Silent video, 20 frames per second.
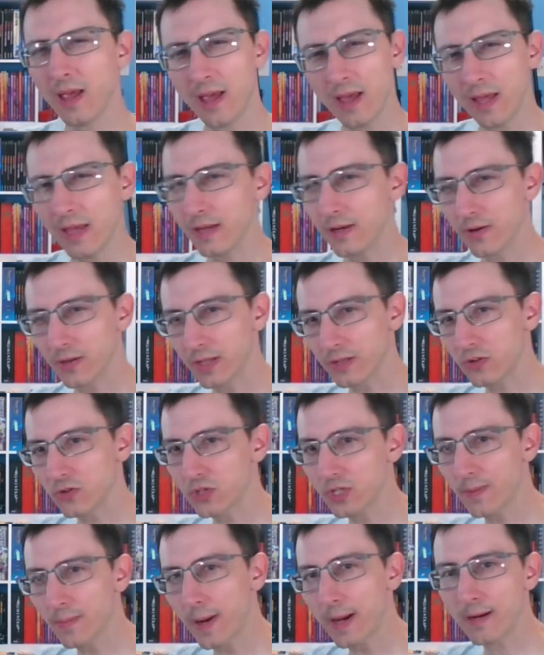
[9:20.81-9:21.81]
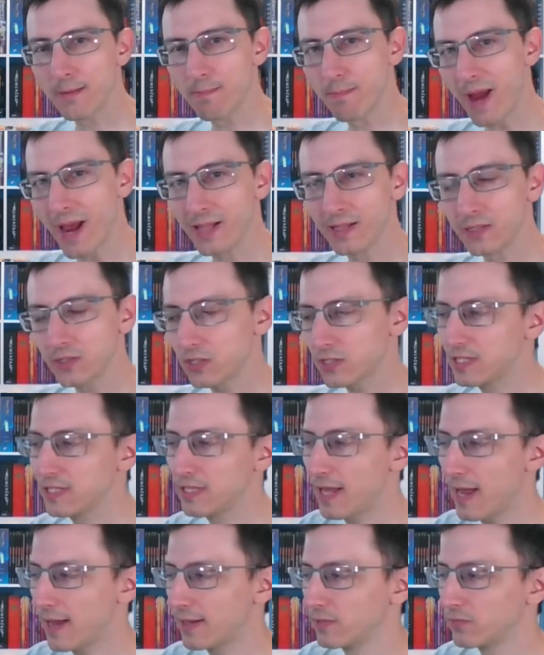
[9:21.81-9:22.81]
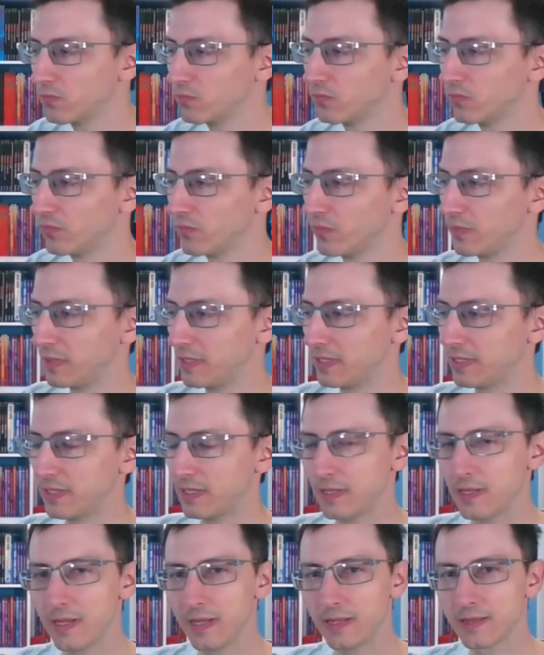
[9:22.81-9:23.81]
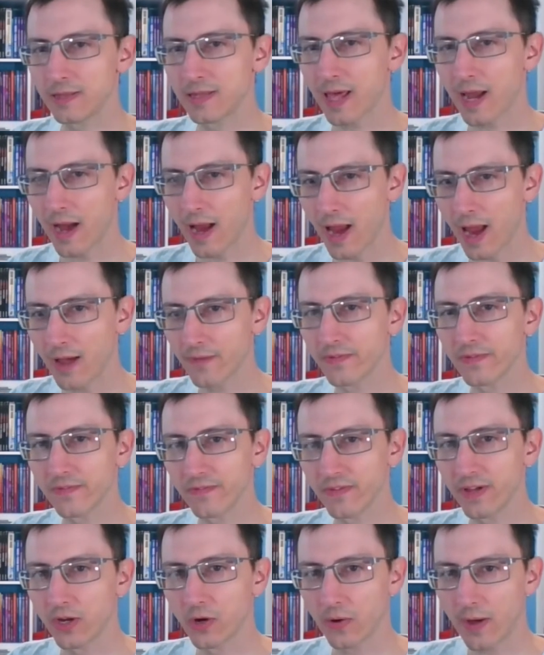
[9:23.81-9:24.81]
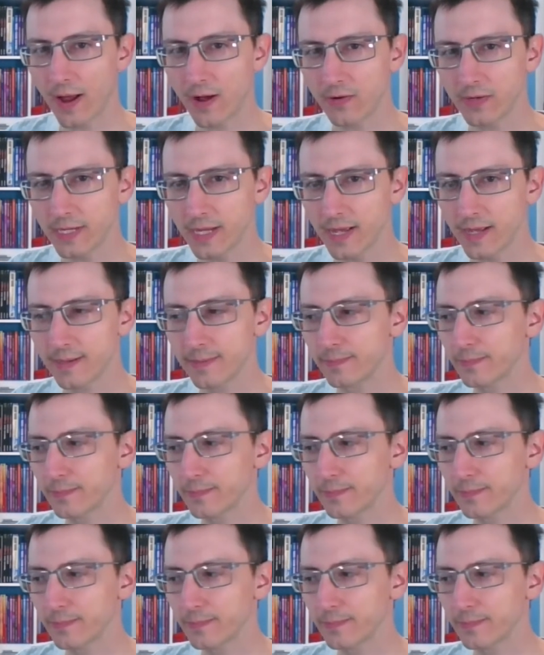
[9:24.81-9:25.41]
You know, like there's some kind of balance to that I haven't figured out yet,